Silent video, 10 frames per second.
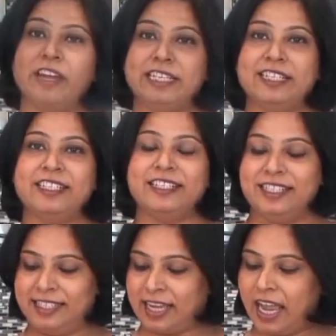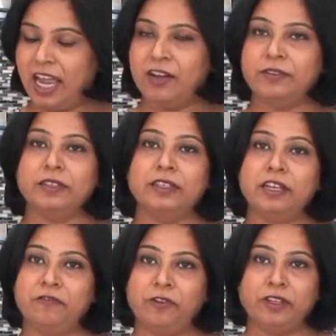wet ingredients, I have
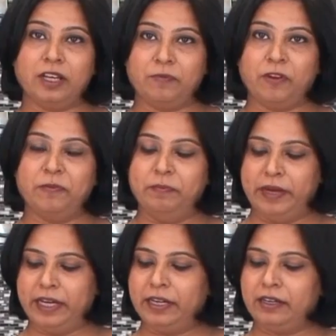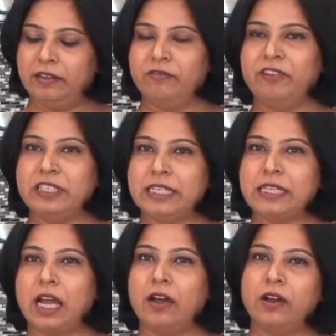3/4 cup of milk, which is
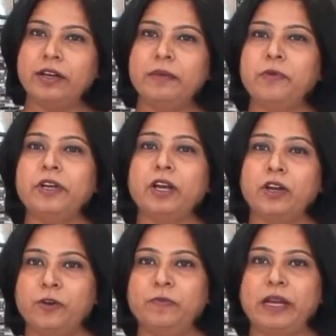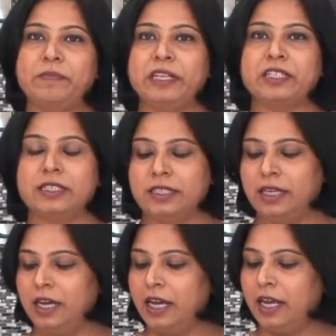I already put it on room temperature.
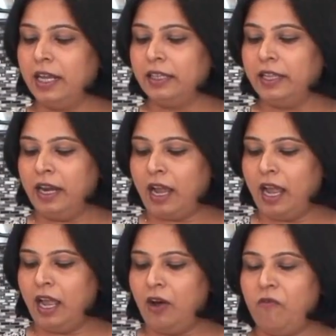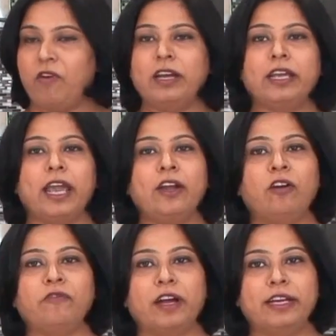Then I have 1 can
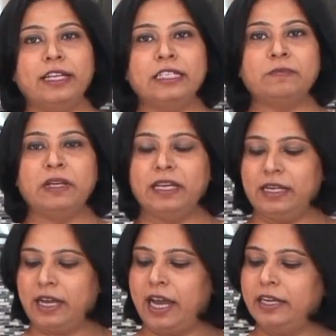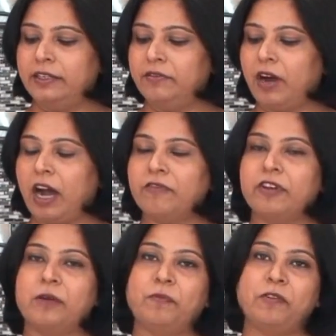of condensed milk and ½
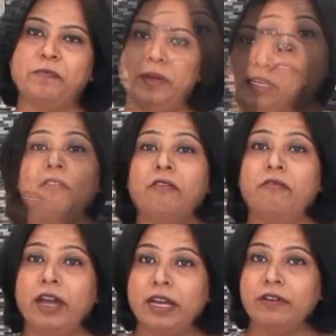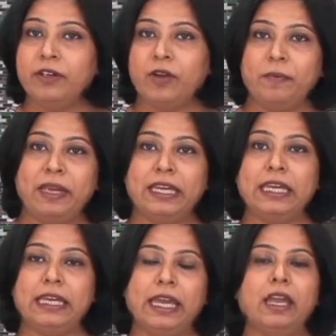cup of butter. Whenever you are
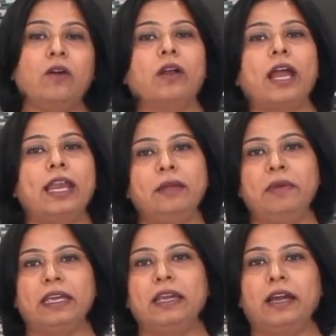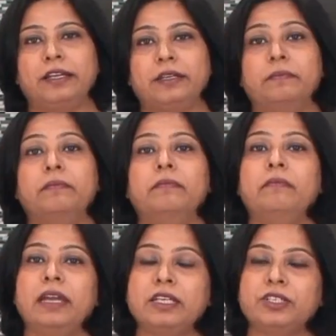making cake or any baking item,
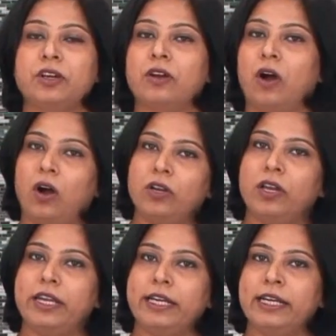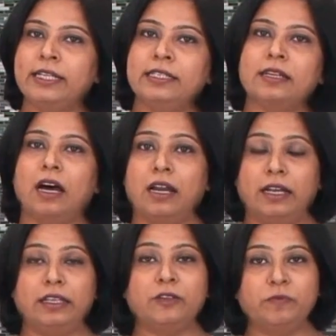make sure all your ingredients are
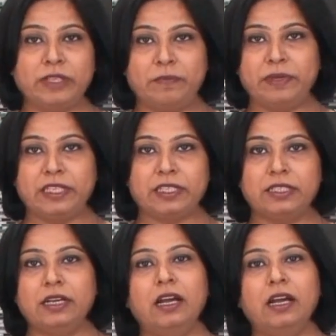at the room temperature.